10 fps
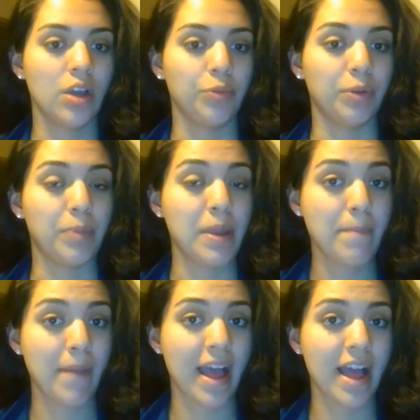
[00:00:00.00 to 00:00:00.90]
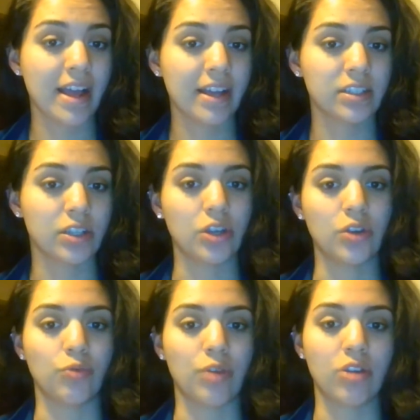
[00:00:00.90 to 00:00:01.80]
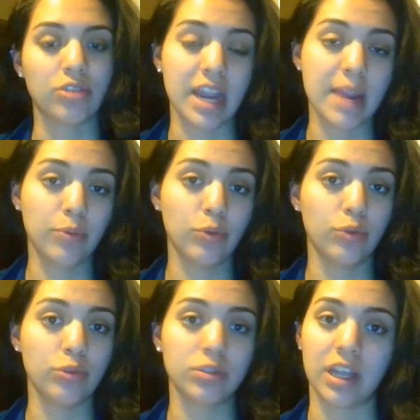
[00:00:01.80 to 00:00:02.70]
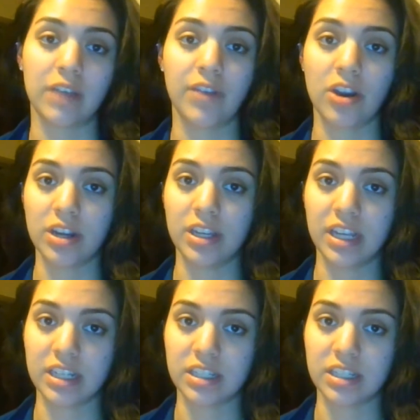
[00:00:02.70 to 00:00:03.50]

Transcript: with beanbags and round tables, like a very